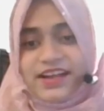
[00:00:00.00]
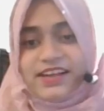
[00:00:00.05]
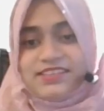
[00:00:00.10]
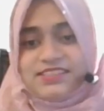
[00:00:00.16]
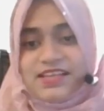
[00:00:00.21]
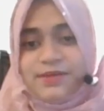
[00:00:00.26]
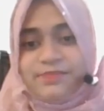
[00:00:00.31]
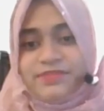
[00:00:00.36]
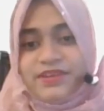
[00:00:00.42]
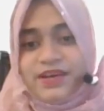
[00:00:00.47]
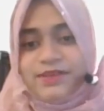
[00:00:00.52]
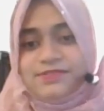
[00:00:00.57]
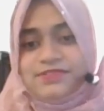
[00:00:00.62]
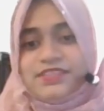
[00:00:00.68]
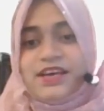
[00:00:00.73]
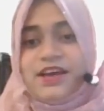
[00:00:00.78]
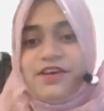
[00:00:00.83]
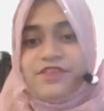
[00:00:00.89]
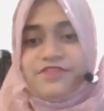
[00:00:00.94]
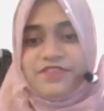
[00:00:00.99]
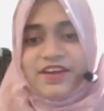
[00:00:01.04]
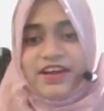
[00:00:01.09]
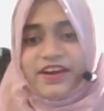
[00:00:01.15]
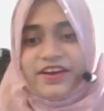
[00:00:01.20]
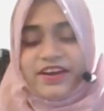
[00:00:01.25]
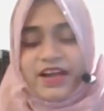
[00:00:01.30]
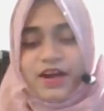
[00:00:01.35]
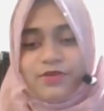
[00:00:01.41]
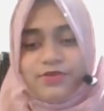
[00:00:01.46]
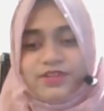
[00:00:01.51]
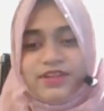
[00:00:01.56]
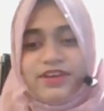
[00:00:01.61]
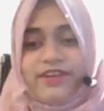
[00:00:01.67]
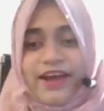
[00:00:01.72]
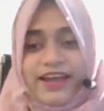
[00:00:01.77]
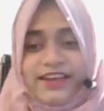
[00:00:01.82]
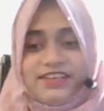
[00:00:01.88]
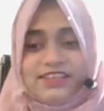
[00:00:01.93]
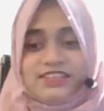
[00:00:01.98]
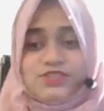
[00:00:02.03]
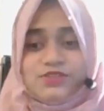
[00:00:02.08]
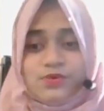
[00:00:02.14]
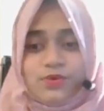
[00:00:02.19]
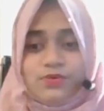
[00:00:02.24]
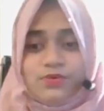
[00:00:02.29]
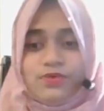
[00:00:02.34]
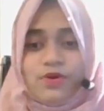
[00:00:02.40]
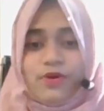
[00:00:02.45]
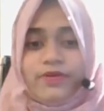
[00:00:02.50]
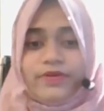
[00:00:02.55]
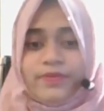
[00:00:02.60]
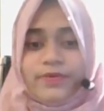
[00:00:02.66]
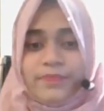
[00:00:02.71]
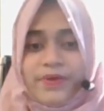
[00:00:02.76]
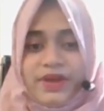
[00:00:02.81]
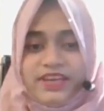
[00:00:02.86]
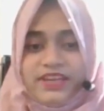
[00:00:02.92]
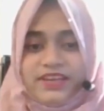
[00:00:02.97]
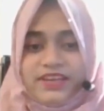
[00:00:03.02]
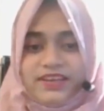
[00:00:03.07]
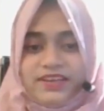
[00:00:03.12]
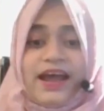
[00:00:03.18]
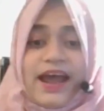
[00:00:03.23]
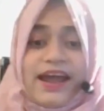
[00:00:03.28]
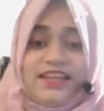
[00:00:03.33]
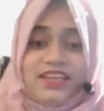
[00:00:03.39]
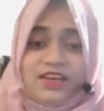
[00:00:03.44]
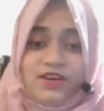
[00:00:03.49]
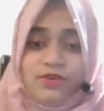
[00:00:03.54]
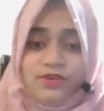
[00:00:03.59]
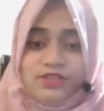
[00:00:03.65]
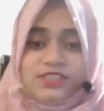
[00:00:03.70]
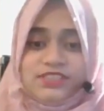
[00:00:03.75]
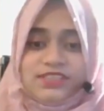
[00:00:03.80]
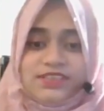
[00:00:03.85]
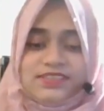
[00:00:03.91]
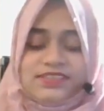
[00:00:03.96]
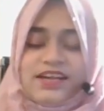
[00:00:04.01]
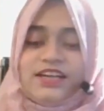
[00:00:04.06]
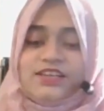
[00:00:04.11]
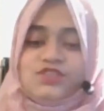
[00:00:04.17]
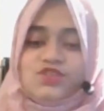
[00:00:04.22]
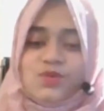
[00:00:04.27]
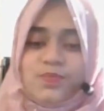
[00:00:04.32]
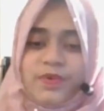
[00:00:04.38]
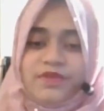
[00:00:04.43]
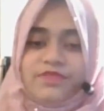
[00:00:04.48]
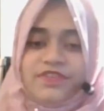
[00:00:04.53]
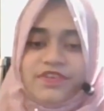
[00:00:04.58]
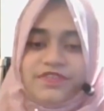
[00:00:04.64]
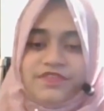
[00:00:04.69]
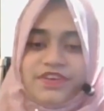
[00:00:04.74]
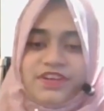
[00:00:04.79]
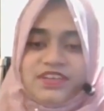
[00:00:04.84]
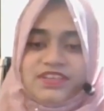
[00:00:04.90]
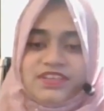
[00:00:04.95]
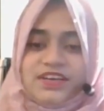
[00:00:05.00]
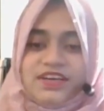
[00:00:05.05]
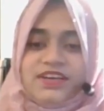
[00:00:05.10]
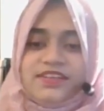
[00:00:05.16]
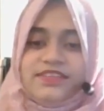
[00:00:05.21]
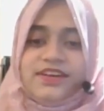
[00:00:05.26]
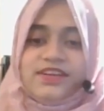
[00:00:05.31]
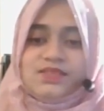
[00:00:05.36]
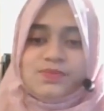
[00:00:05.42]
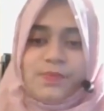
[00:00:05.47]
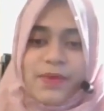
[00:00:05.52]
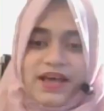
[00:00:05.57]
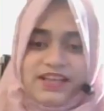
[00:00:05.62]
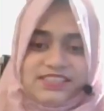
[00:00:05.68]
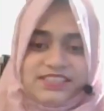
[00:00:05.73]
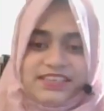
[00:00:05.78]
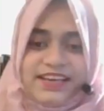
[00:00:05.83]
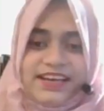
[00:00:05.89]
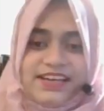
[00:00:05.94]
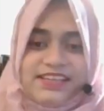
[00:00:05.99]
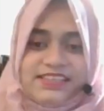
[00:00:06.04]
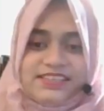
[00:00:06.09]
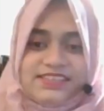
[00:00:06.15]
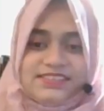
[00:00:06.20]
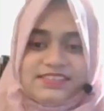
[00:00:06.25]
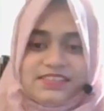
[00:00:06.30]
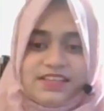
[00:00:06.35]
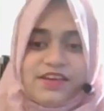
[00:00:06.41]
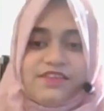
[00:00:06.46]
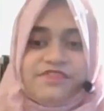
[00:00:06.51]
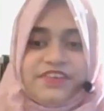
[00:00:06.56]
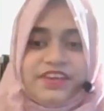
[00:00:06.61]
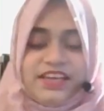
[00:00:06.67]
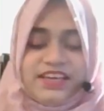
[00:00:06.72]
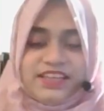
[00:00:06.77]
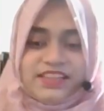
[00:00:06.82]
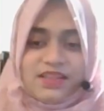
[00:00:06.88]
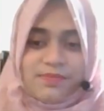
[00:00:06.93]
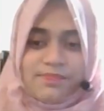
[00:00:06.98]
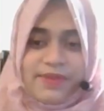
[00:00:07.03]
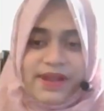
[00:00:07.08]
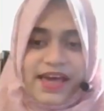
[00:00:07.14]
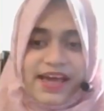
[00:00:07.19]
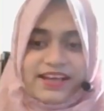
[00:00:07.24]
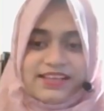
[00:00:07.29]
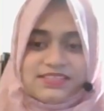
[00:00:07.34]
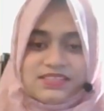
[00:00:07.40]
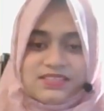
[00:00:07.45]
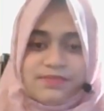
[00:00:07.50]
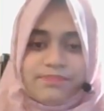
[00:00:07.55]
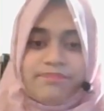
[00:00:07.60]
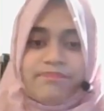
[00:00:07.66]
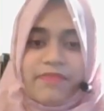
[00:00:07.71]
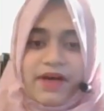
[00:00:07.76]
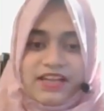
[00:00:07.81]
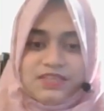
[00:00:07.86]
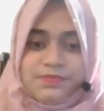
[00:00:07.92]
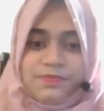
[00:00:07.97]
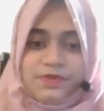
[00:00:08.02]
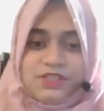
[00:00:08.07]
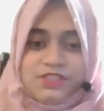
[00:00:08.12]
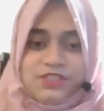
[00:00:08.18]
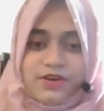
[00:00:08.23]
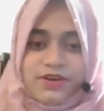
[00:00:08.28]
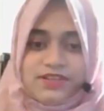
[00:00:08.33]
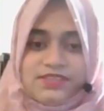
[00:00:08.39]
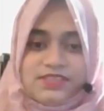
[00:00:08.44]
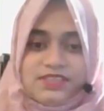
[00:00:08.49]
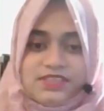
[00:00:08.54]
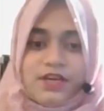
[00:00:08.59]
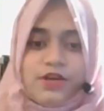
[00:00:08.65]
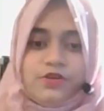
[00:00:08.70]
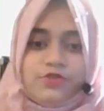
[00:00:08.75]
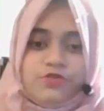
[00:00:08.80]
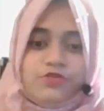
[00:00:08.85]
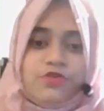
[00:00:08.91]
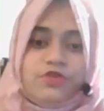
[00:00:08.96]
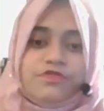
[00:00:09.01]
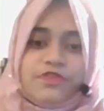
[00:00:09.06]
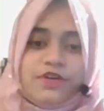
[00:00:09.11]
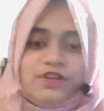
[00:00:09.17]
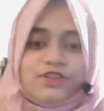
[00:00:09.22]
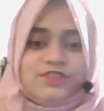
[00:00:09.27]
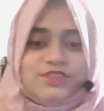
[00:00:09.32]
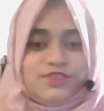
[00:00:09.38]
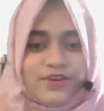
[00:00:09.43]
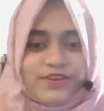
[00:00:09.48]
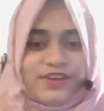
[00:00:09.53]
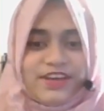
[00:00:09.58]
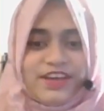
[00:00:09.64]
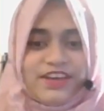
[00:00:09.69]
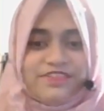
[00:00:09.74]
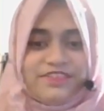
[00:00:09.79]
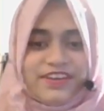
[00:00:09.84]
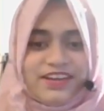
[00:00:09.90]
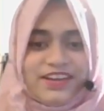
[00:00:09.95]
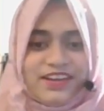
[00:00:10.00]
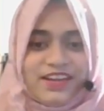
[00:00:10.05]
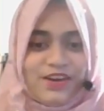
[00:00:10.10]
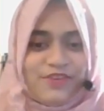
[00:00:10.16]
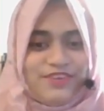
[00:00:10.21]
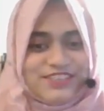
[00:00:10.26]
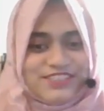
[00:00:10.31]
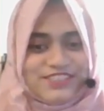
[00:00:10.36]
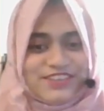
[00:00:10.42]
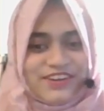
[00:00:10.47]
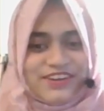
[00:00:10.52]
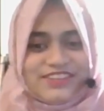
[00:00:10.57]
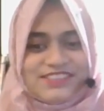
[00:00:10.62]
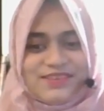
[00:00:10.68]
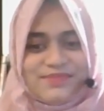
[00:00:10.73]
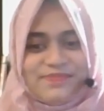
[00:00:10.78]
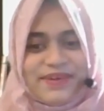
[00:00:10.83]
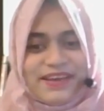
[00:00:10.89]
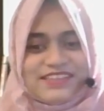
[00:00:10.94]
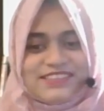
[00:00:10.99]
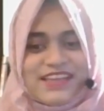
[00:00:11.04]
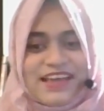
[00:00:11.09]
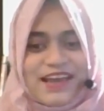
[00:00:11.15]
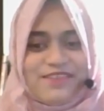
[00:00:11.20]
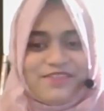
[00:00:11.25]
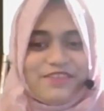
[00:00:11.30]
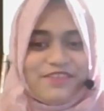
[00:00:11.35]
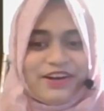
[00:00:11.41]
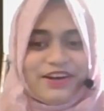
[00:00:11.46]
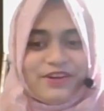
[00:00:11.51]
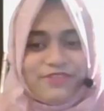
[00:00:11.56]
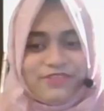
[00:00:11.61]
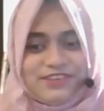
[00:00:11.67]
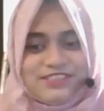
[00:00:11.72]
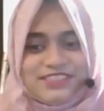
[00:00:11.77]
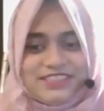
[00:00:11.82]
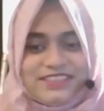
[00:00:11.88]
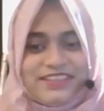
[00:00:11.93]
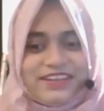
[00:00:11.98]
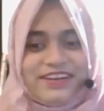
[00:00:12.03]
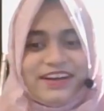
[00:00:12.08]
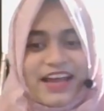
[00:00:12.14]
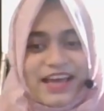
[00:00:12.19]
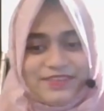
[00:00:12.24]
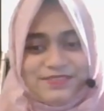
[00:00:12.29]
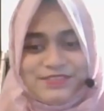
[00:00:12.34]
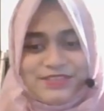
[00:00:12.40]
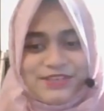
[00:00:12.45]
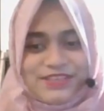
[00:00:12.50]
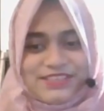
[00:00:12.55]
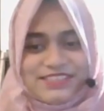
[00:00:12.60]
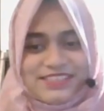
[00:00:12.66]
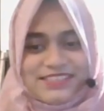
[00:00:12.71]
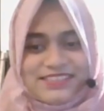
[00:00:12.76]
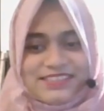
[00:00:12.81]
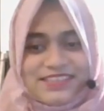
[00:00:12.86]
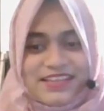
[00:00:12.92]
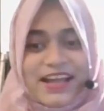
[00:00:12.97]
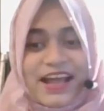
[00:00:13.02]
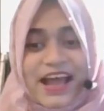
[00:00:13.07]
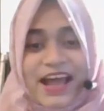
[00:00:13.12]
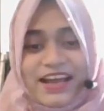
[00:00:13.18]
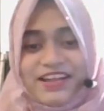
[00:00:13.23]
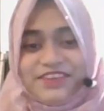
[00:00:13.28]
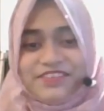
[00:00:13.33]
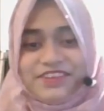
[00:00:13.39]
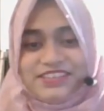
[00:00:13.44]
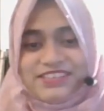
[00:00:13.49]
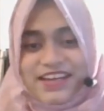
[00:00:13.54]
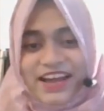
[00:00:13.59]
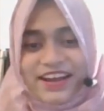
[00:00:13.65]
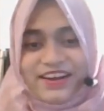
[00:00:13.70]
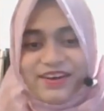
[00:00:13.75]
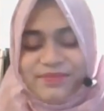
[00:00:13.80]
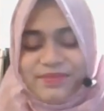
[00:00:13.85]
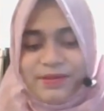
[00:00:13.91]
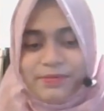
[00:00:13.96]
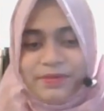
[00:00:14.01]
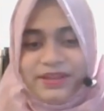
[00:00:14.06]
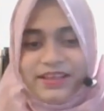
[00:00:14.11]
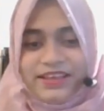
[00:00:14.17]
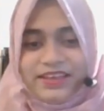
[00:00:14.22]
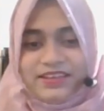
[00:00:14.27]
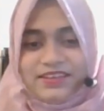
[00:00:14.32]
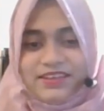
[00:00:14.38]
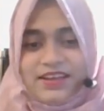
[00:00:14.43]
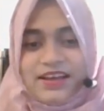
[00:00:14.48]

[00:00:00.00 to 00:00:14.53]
and sometimes figuring out the writer's tone or opinion. And the questions are super vivid. There's matching headings, filling in the blanks, multiple choice, true false not given, which honestly makes everyone question their life choices, and even diagram labeling.